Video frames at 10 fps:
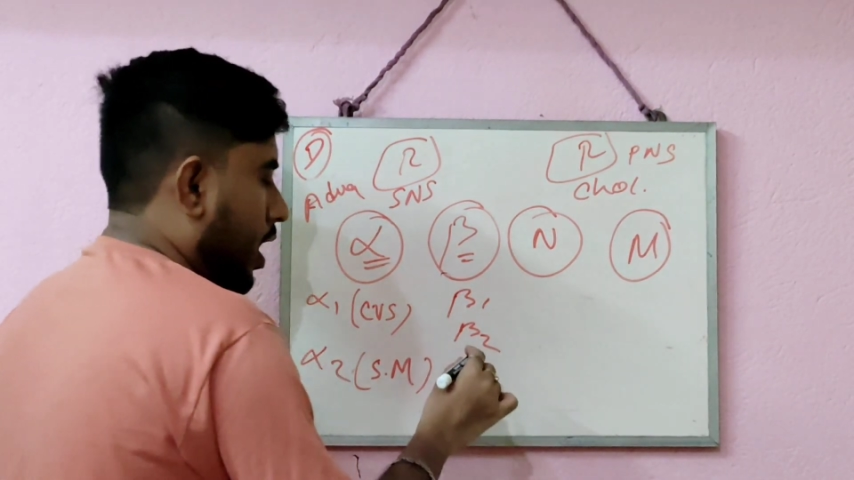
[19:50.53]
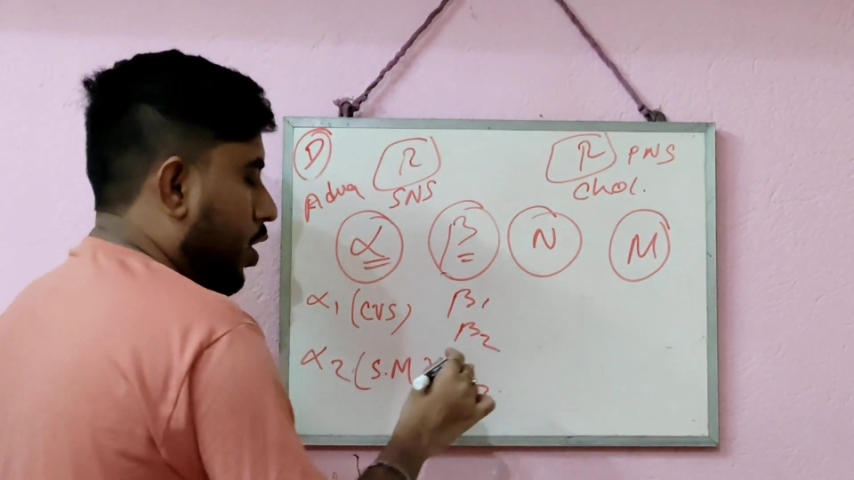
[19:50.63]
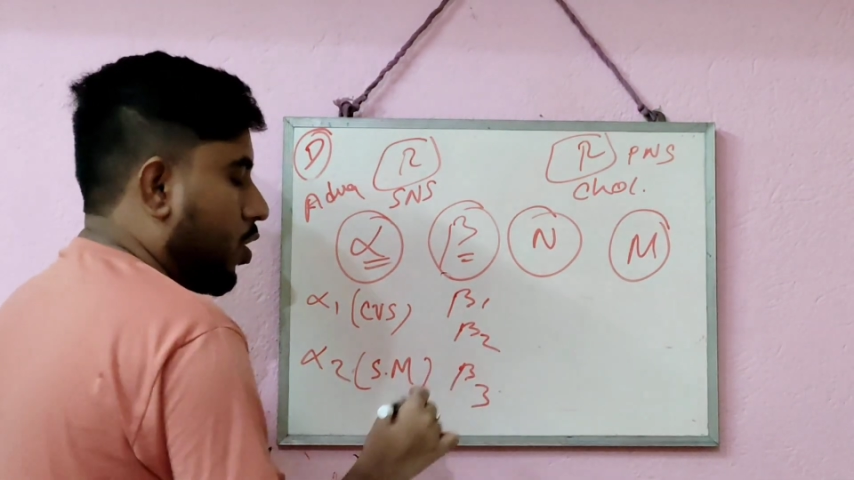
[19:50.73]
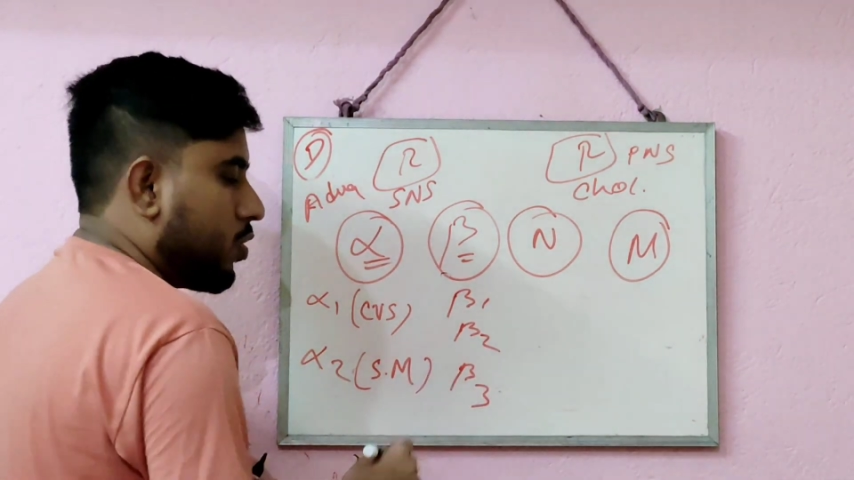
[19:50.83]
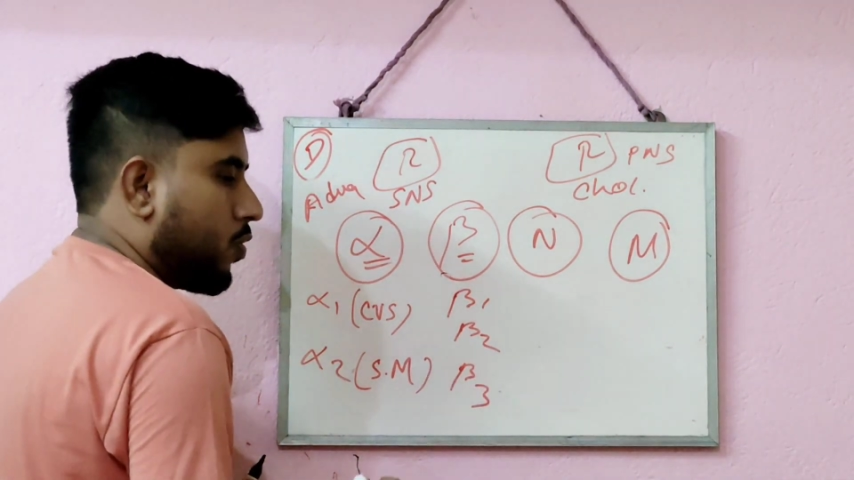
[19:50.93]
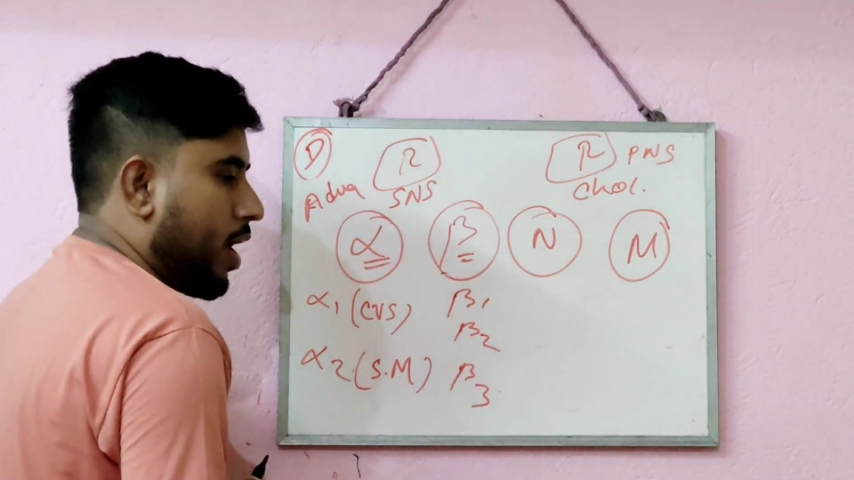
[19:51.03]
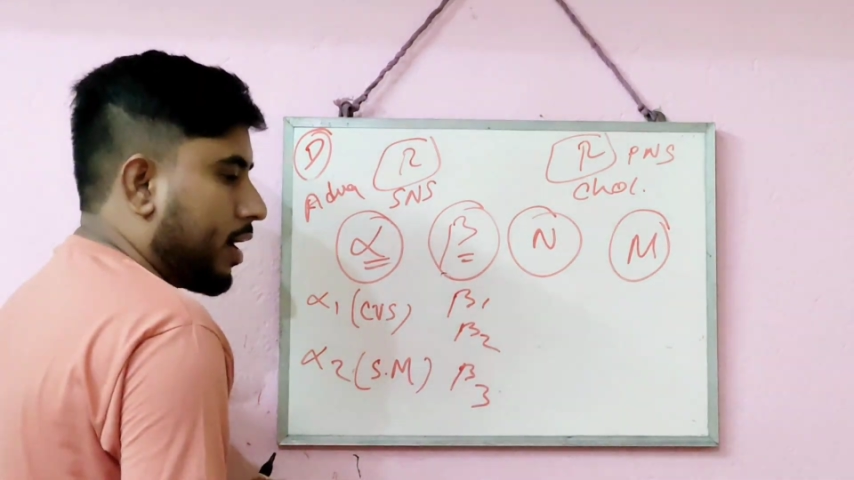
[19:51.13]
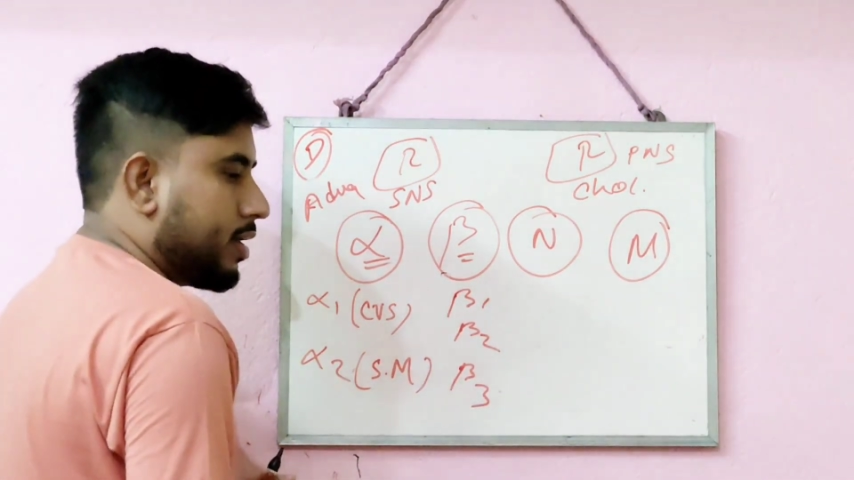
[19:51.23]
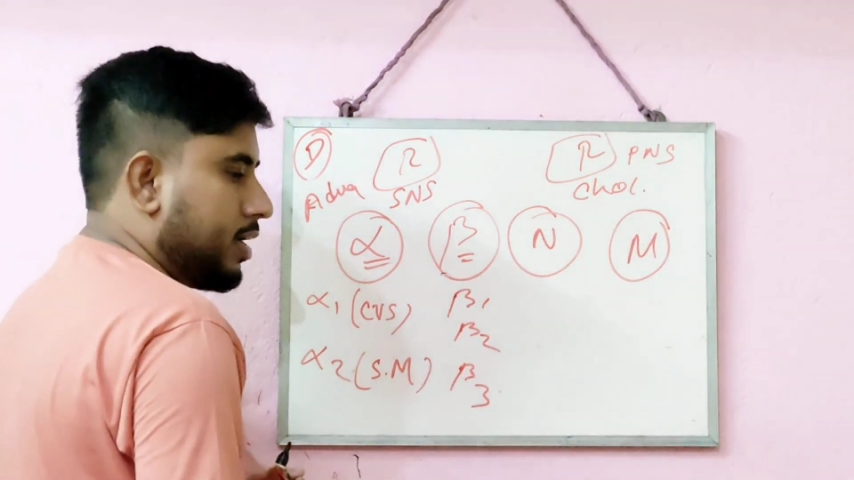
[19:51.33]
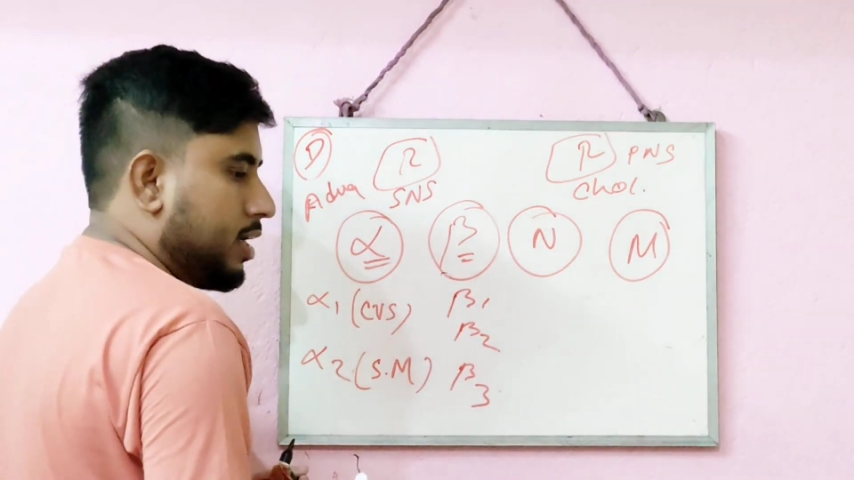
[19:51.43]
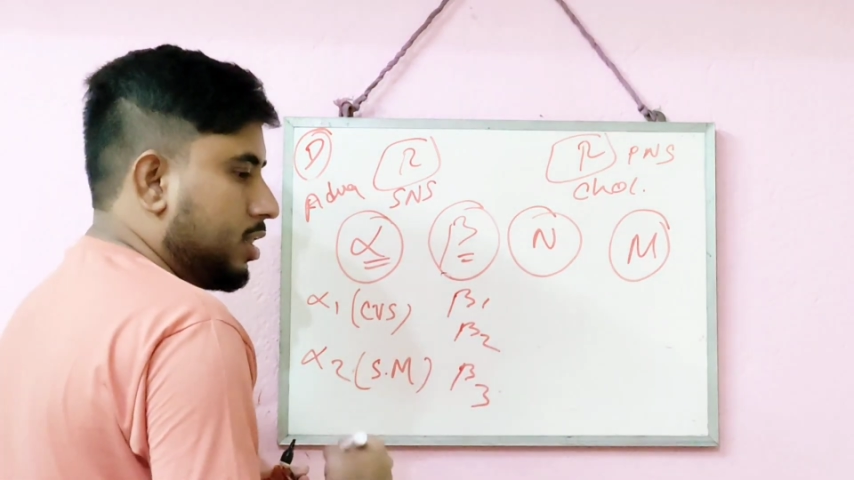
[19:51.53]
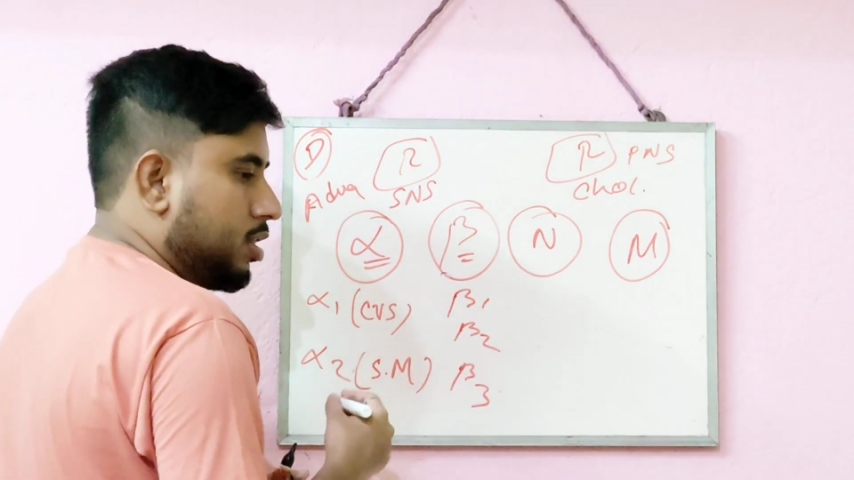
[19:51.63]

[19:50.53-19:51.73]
They are also acting